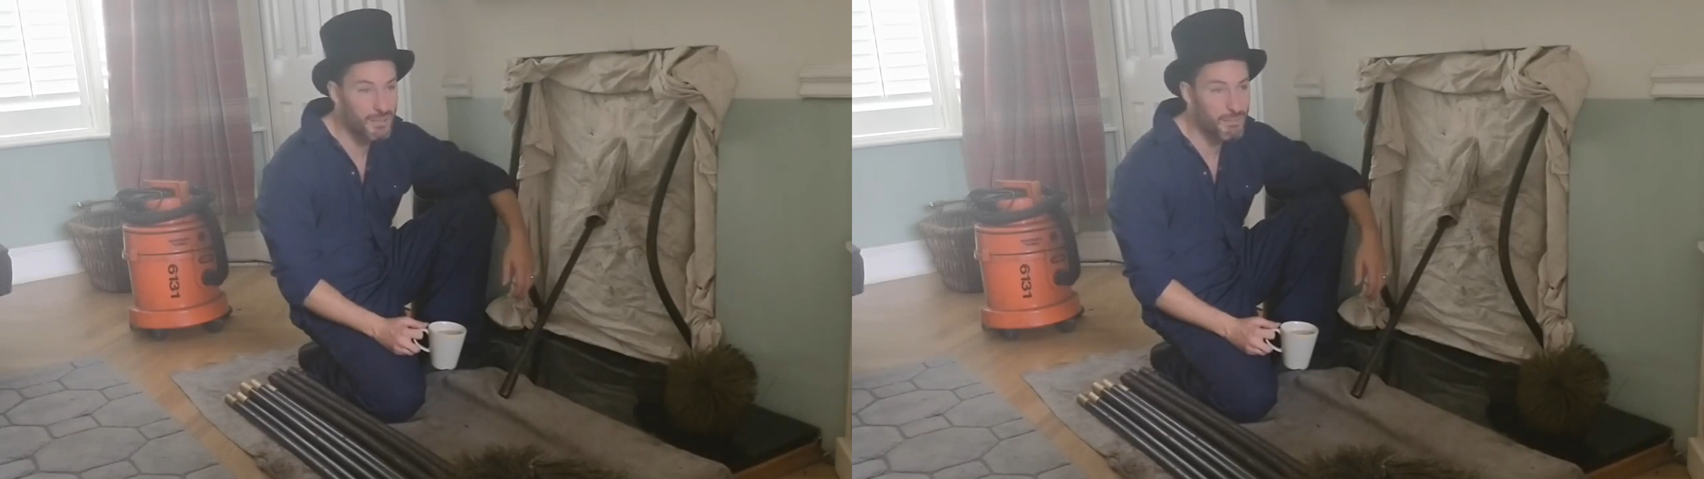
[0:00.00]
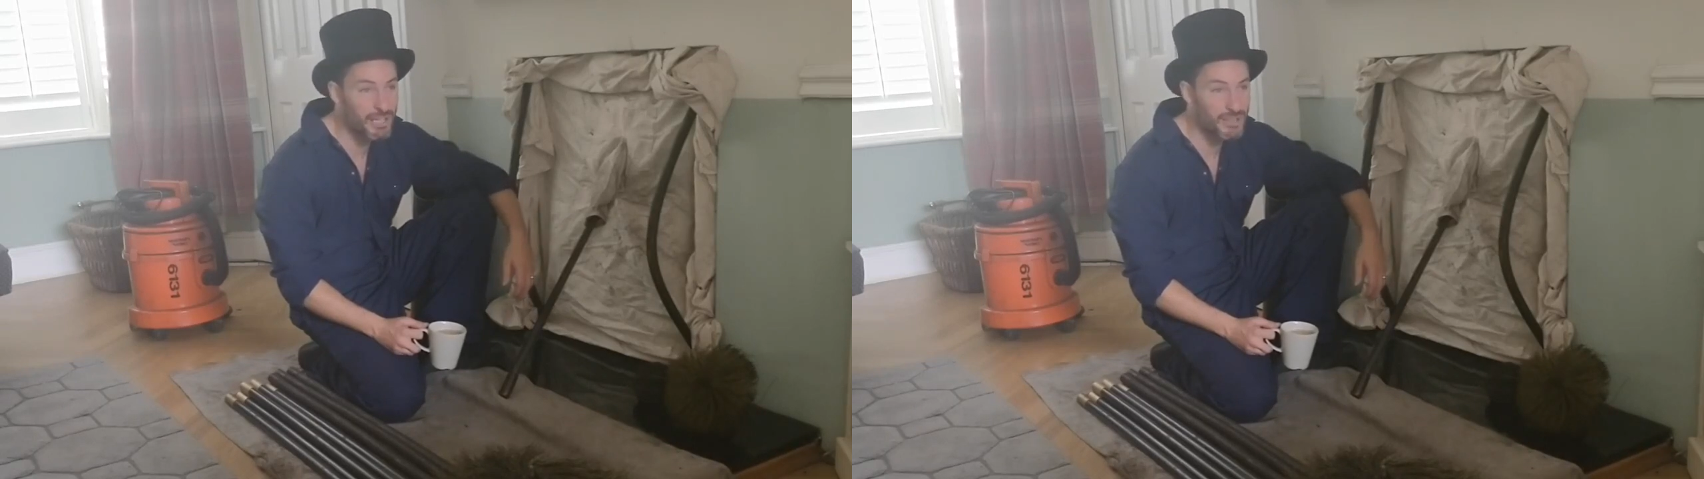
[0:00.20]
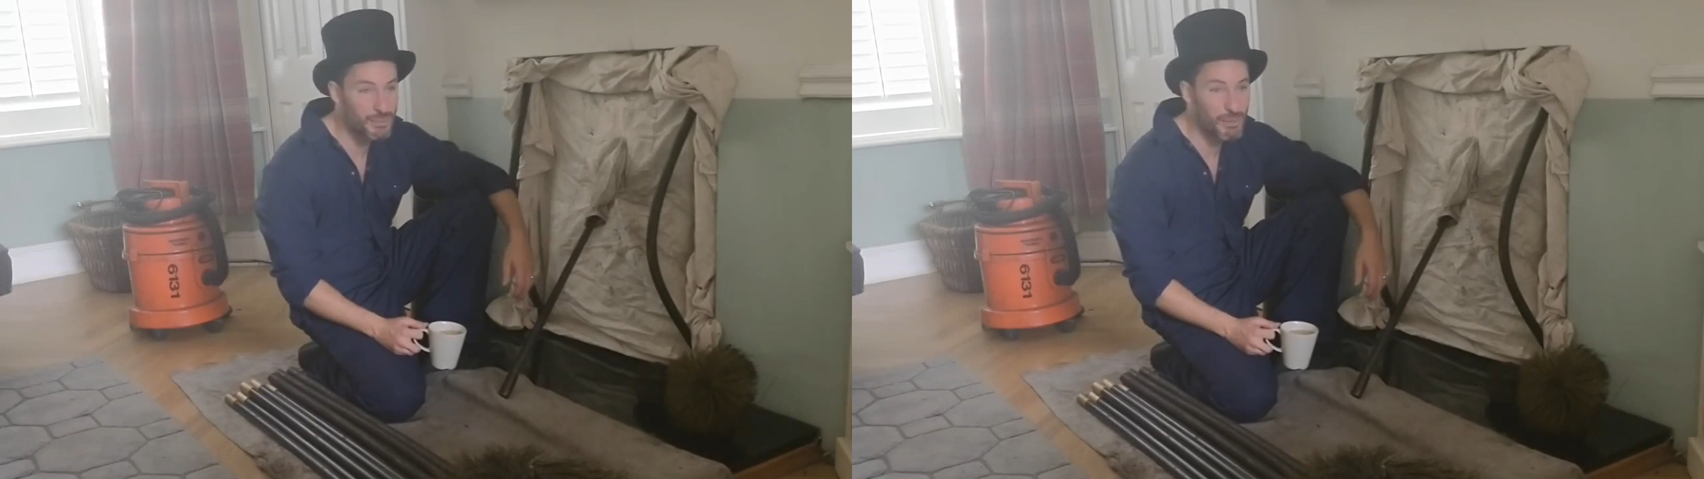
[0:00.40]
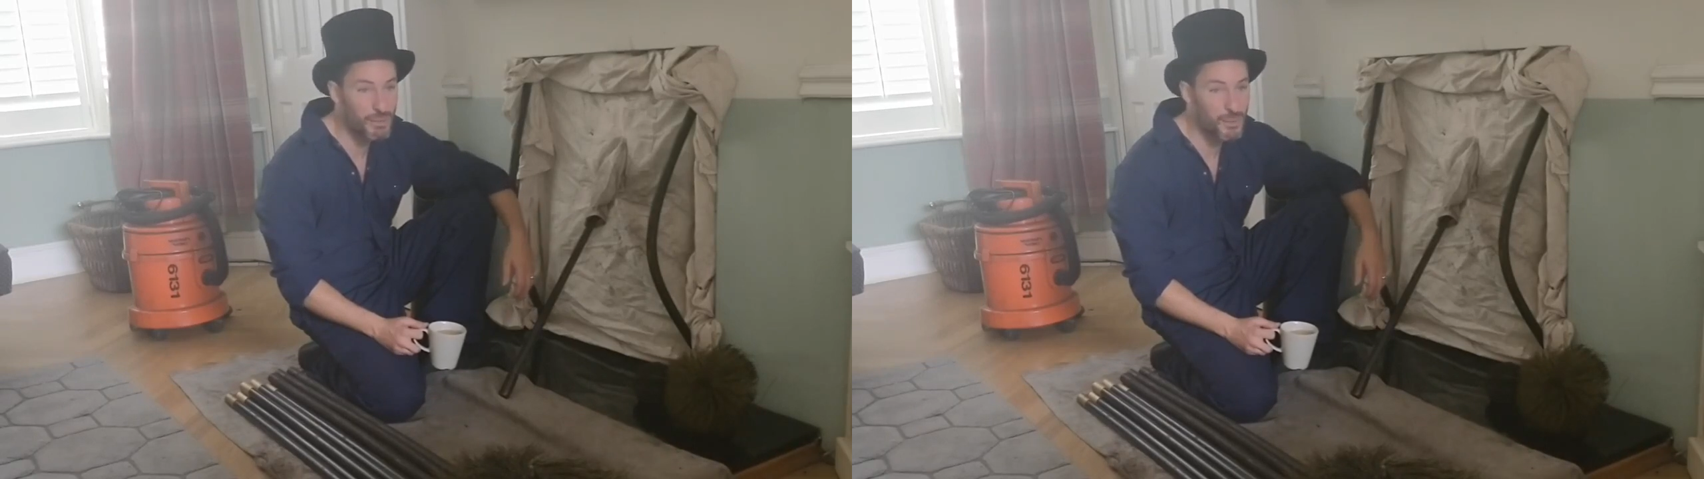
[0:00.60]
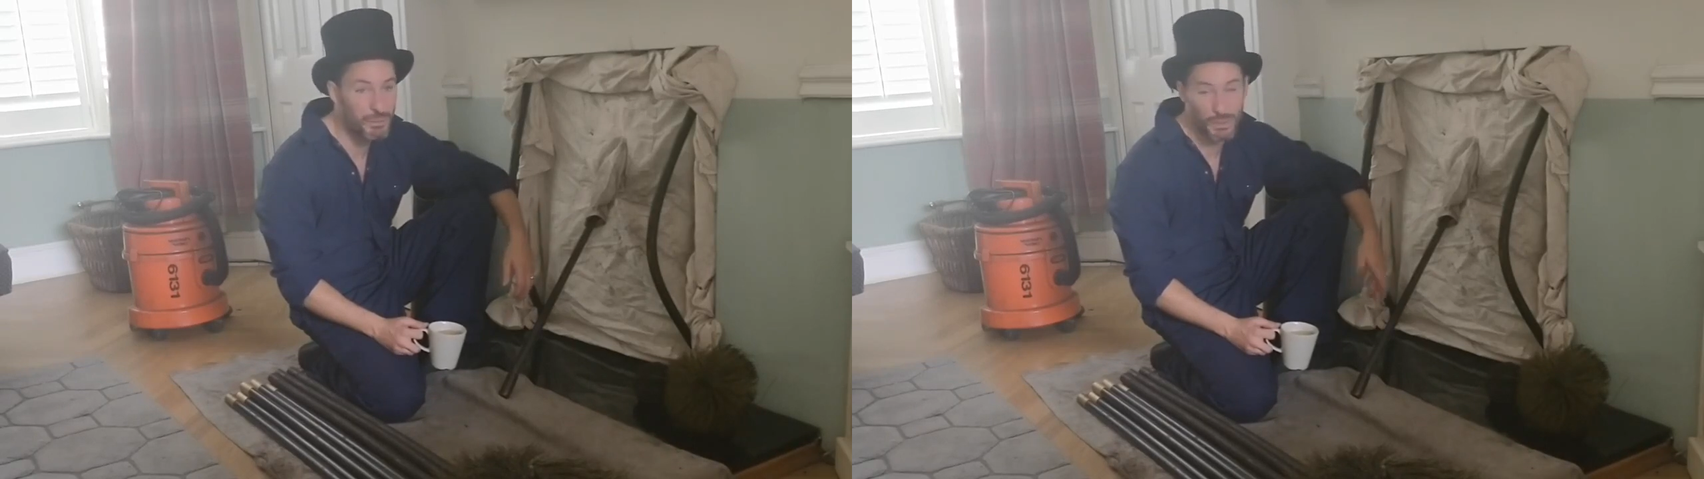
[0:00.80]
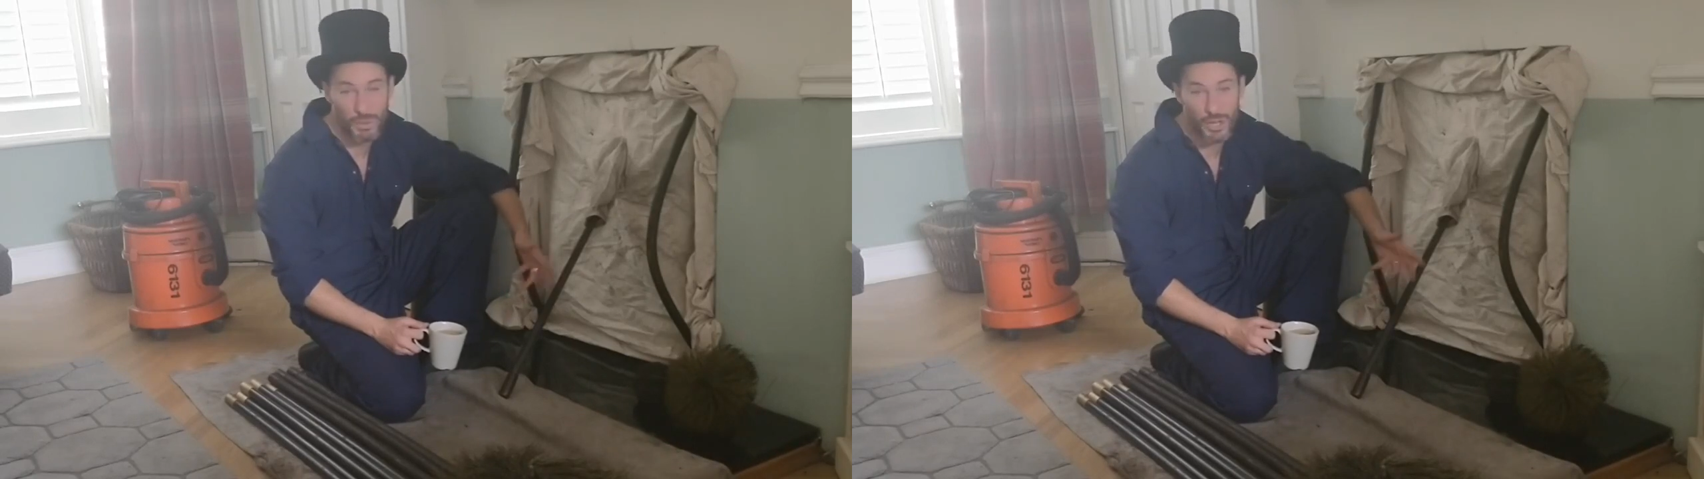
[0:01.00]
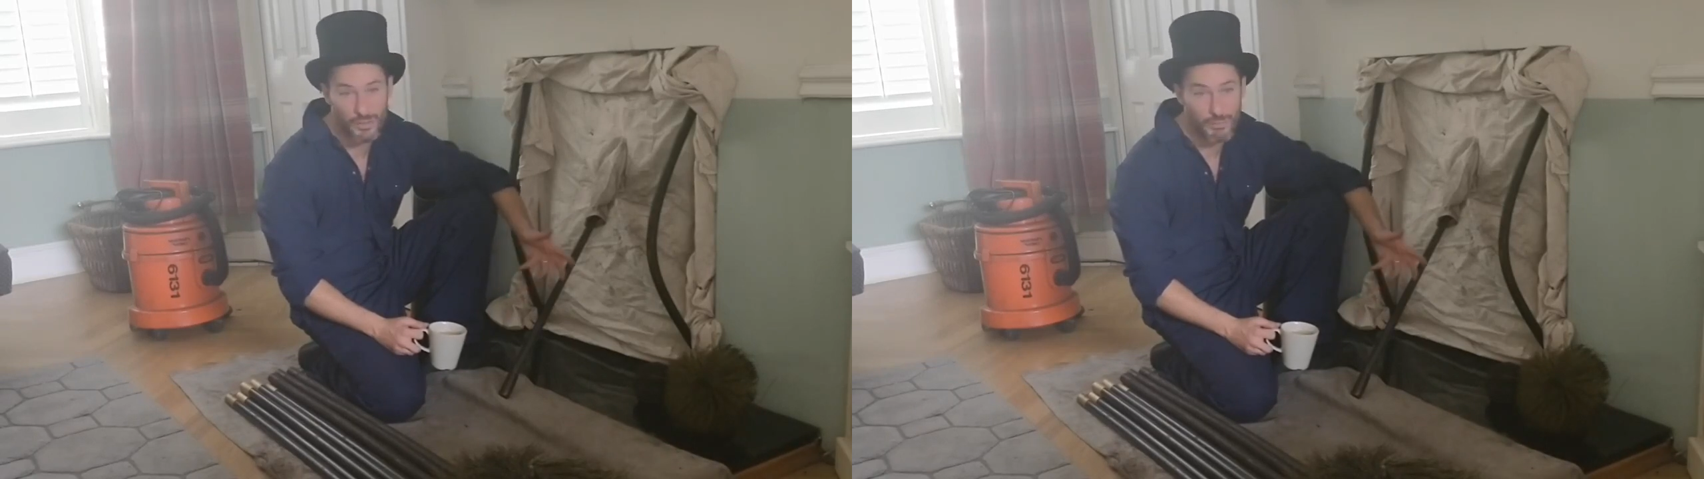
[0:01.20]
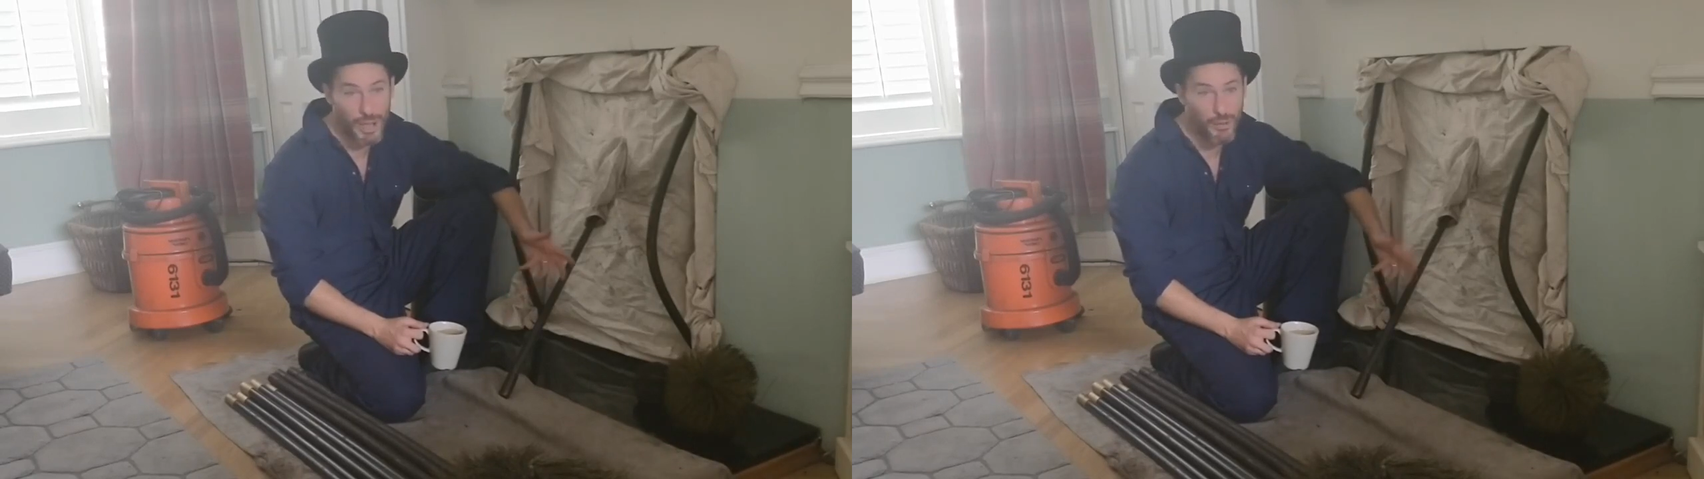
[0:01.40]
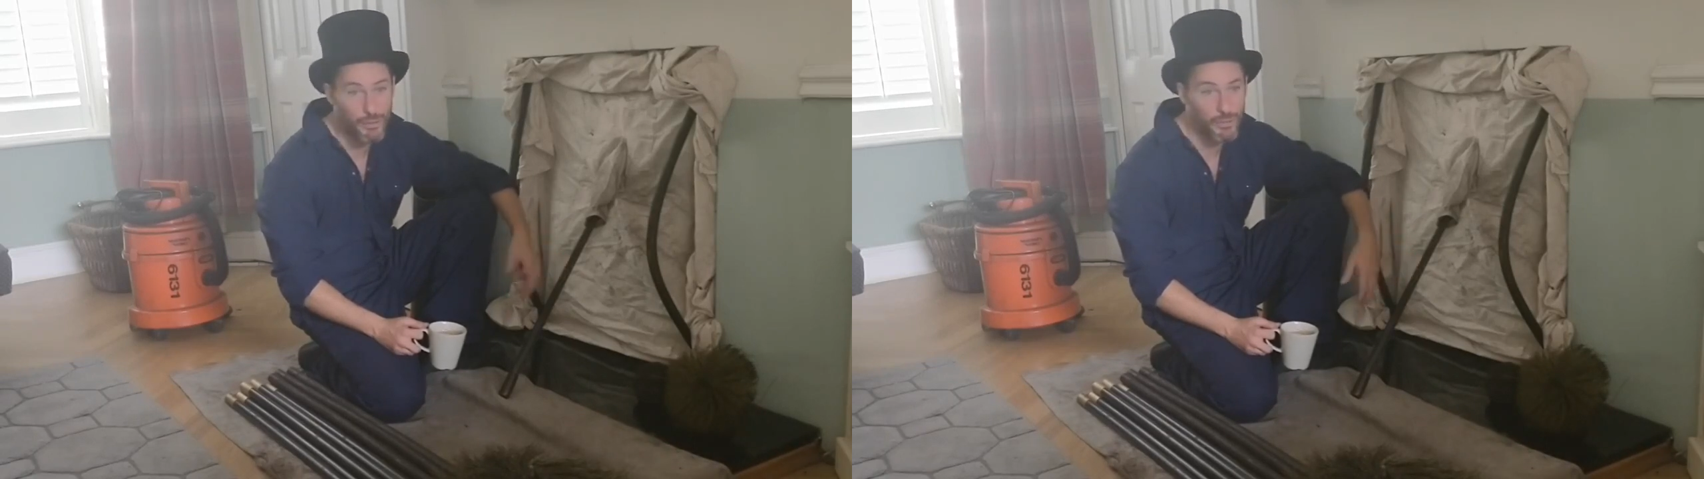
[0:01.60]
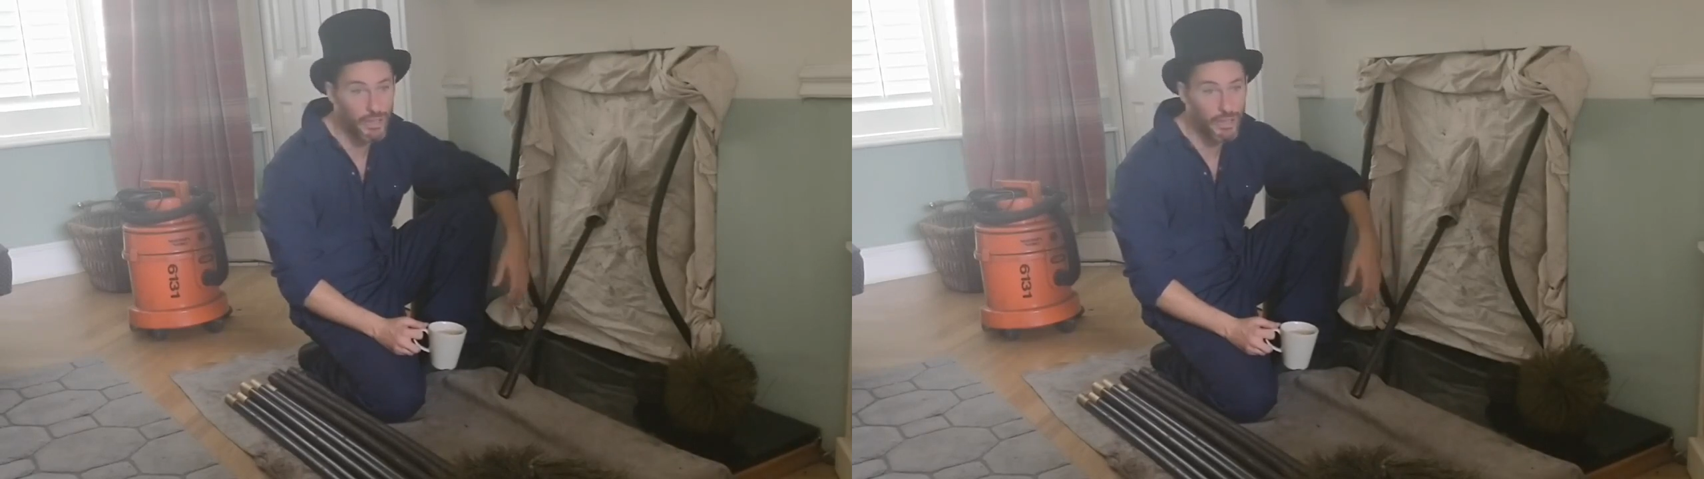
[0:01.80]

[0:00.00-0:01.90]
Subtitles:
the main spread will be word of mouth.